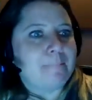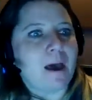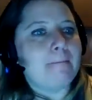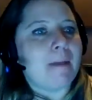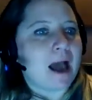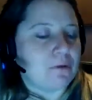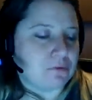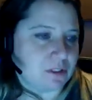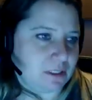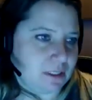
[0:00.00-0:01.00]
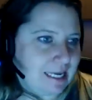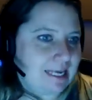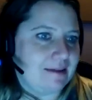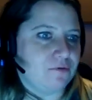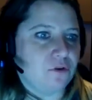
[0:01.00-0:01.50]
amount
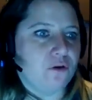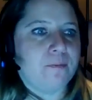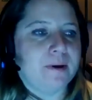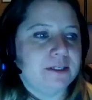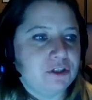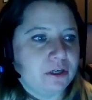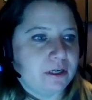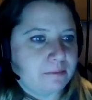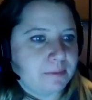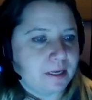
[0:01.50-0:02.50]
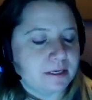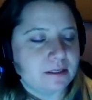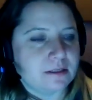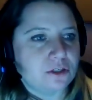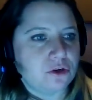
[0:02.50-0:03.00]
in for your budget, because
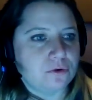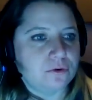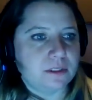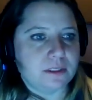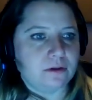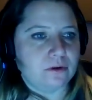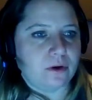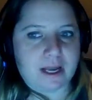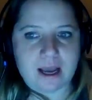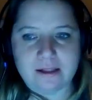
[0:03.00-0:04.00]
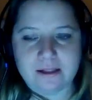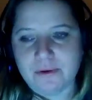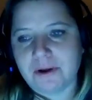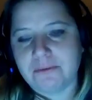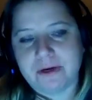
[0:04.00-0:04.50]
it shows, I highly
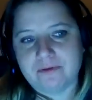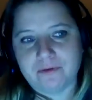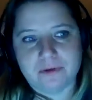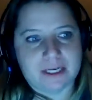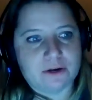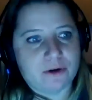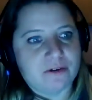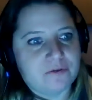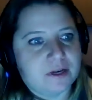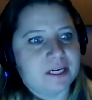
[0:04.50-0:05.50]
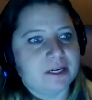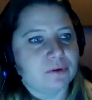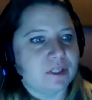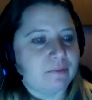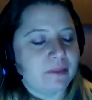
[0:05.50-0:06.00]
recommend it for like crowdfunding or
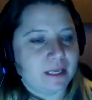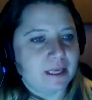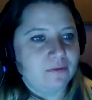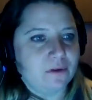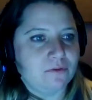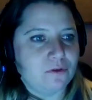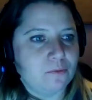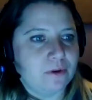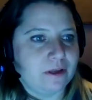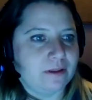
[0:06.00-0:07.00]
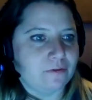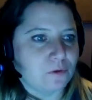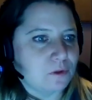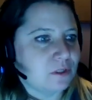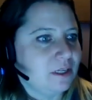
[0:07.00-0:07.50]
something. Even if you put in the
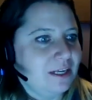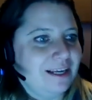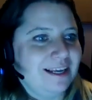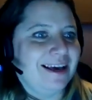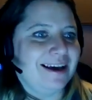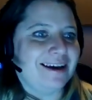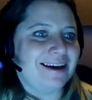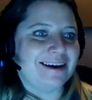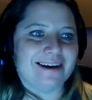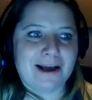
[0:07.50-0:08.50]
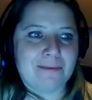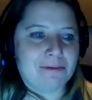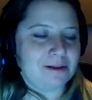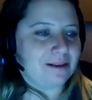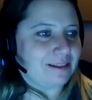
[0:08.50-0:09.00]
first
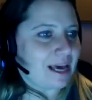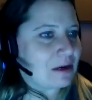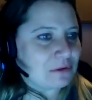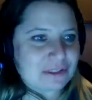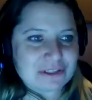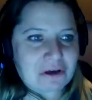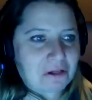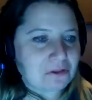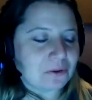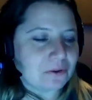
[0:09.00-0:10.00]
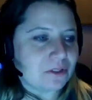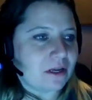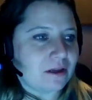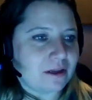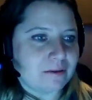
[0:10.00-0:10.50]
couple of
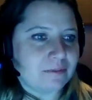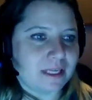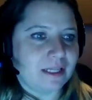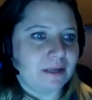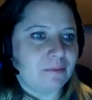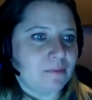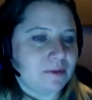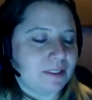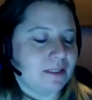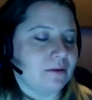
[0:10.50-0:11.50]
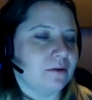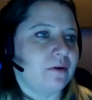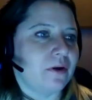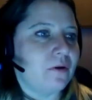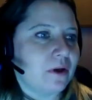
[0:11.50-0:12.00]
$1,000, suddenly people sit there
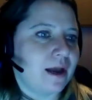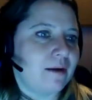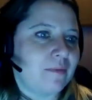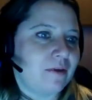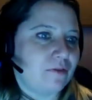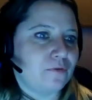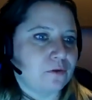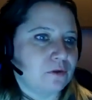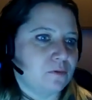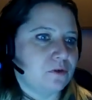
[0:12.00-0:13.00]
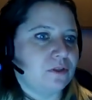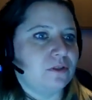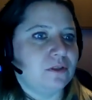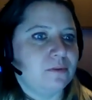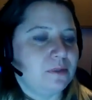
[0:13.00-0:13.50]
going, okay, I'm not the first
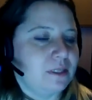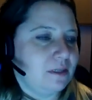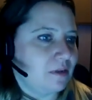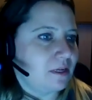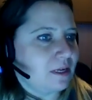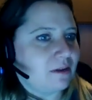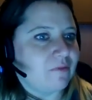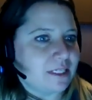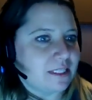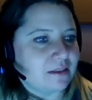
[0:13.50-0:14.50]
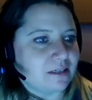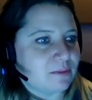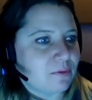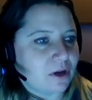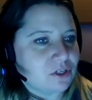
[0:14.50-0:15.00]
person to believe in and invest in this
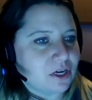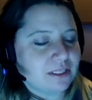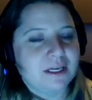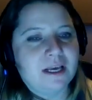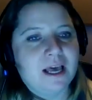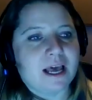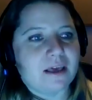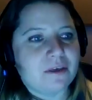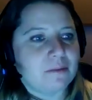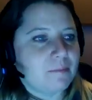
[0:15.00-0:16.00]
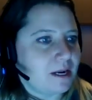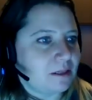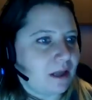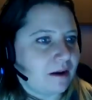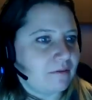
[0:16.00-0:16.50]
project. And I think it made a
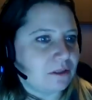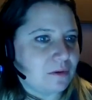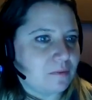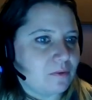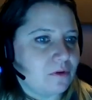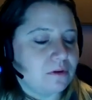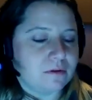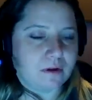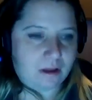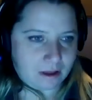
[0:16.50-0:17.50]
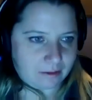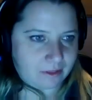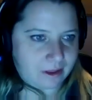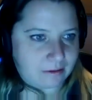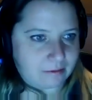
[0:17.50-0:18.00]
lot of those people,
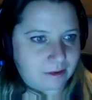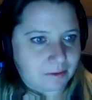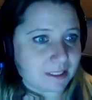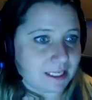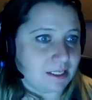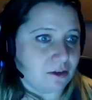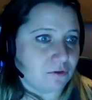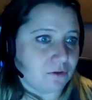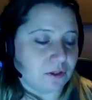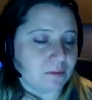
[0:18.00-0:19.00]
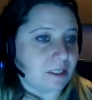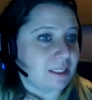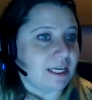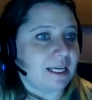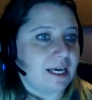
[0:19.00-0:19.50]
then it was easier for them to
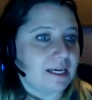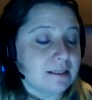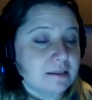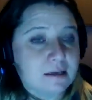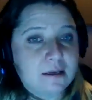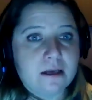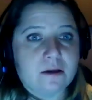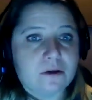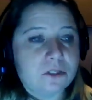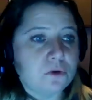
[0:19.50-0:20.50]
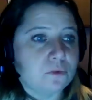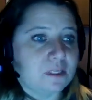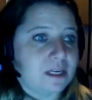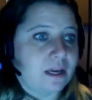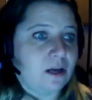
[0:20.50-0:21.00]
say yes. It also
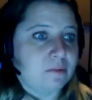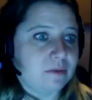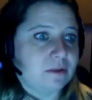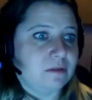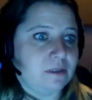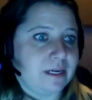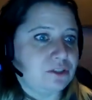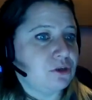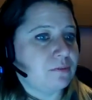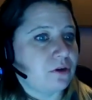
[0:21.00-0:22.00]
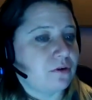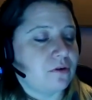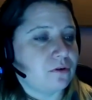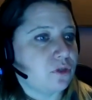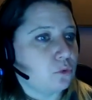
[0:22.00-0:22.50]
really helps like jumpstart
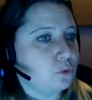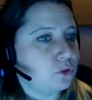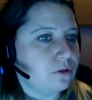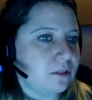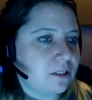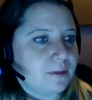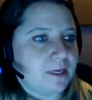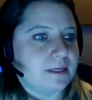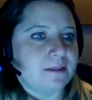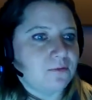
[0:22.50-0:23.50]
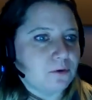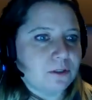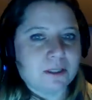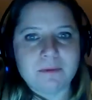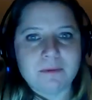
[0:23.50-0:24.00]
our socials, because the first
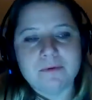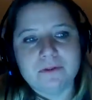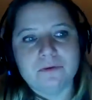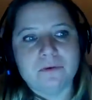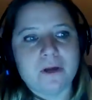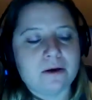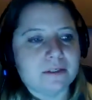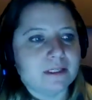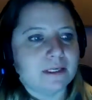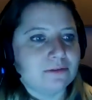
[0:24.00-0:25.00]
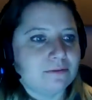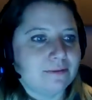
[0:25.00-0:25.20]
thing people do now is they